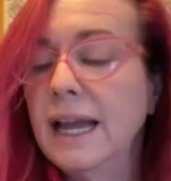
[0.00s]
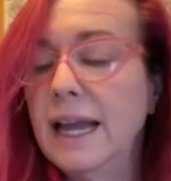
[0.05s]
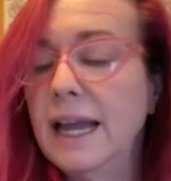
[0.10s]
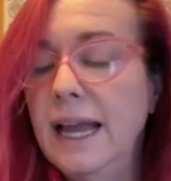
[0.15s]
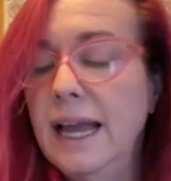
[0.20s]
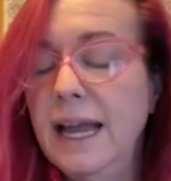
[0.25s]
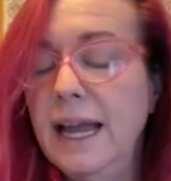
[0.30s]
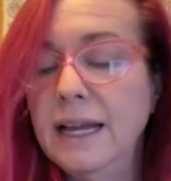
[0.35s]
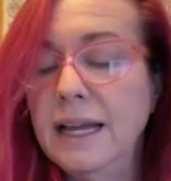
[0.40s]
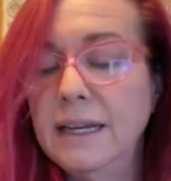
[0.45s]

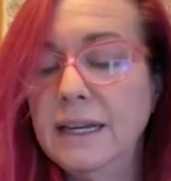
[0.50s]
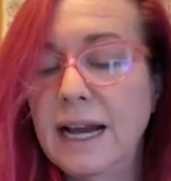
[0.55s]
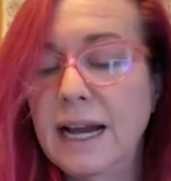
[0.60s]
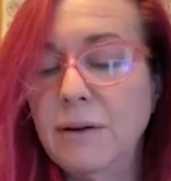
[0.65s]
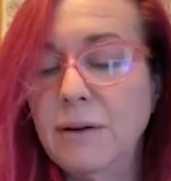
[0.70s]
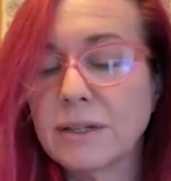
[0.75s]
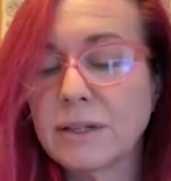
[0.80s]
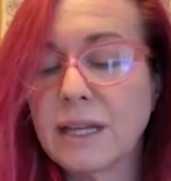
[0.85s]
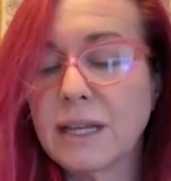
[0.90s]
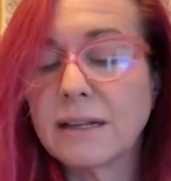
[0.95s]
And
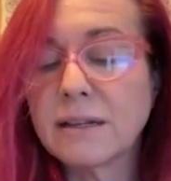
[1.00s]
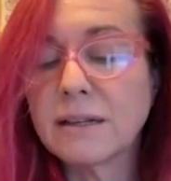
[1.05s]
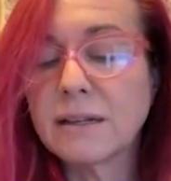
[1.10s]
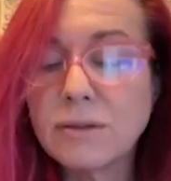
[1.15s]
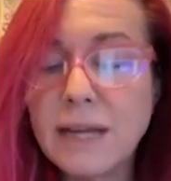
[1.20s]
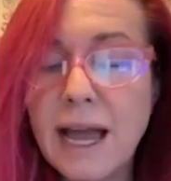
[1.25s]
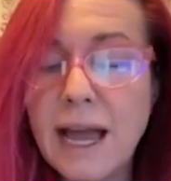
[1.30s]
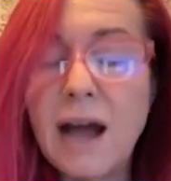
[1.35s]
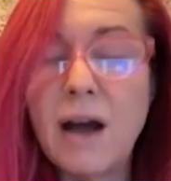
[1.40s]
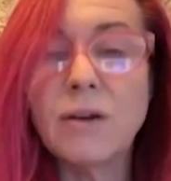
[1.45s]
I was like, so
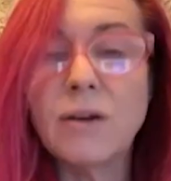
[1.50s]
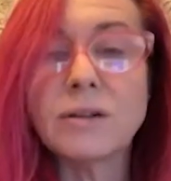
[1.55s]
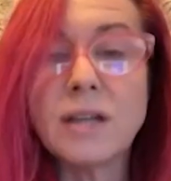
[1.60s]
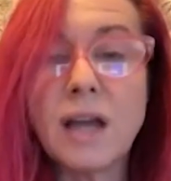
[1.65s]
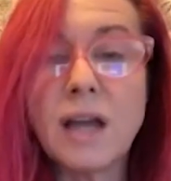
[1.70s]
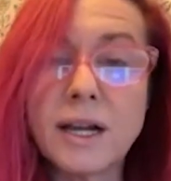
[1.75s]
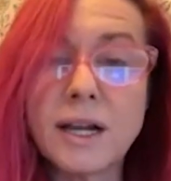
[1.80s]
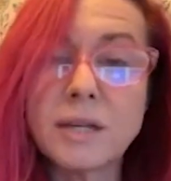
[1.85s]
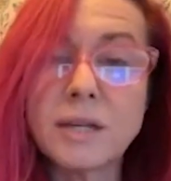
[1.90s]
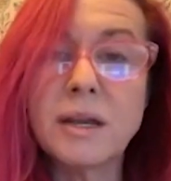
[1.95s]
Dow,
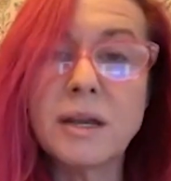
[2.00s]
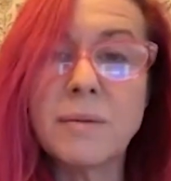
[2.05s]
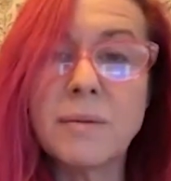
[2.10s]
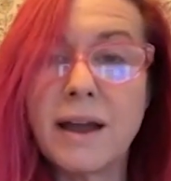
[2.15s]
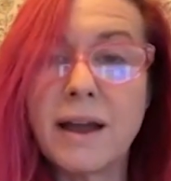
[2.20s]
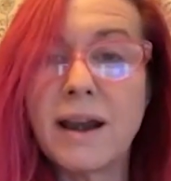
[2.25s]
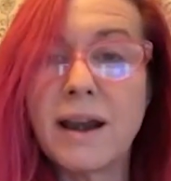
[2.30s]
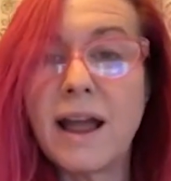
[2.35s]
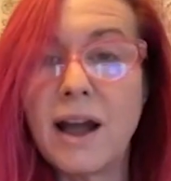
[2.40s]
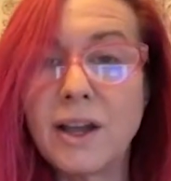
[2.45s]
talk to me
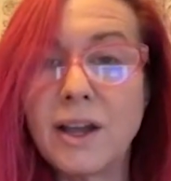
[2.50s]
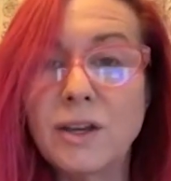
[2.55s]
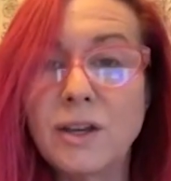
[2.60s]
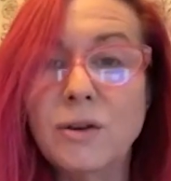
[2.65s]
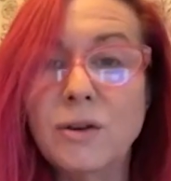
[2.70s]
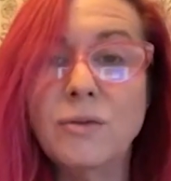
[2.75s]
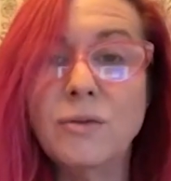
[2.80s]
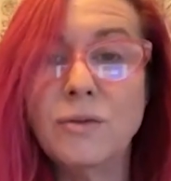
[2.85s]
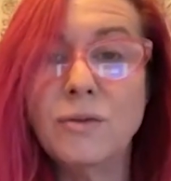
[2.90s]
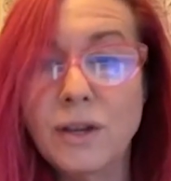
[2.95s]
about how you